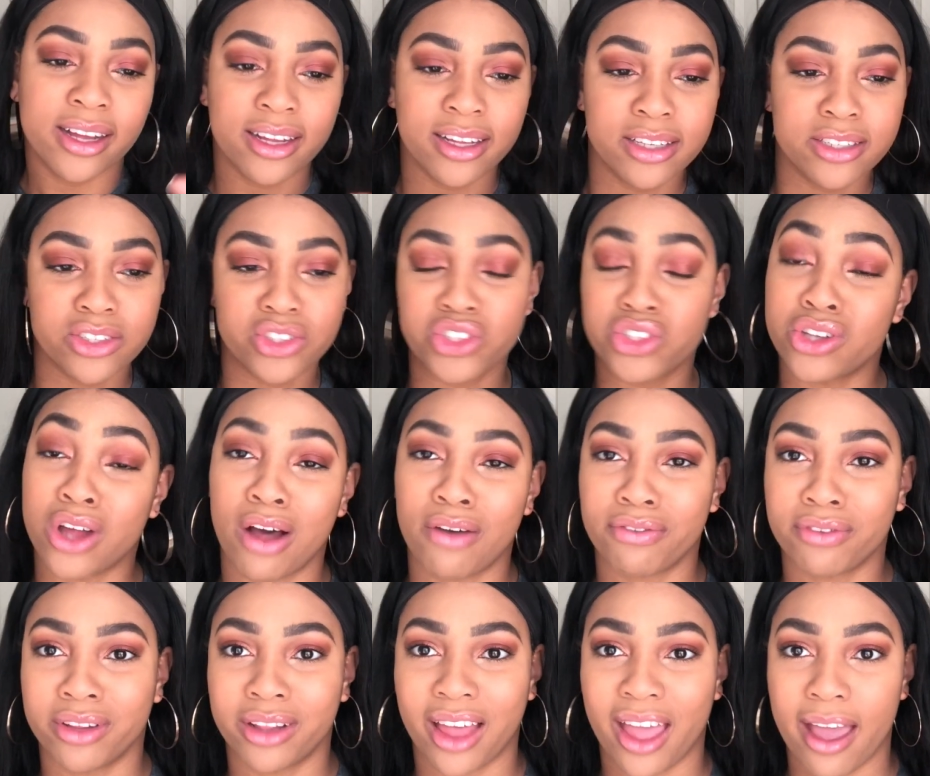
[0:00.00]
soft
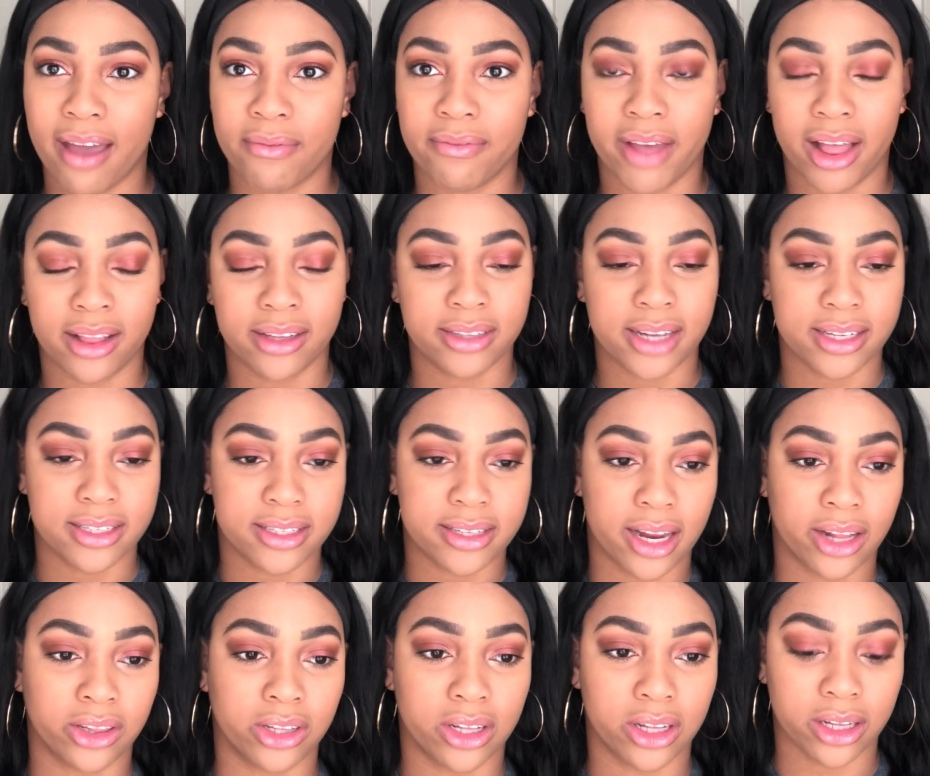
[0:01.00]
glam Valentine's Day
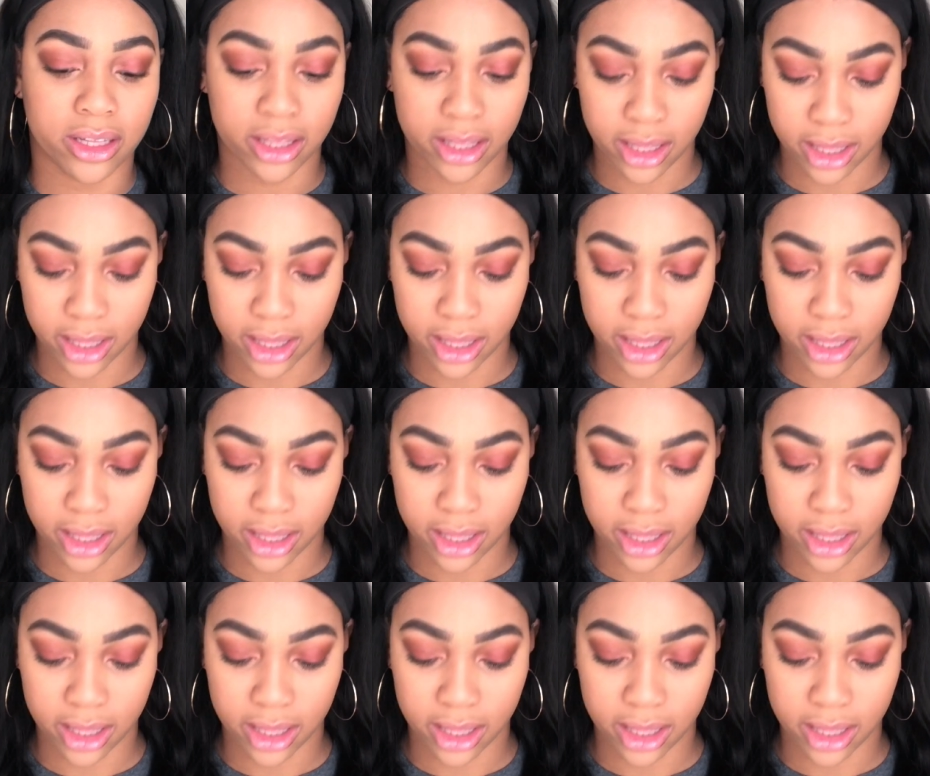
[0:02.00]
look.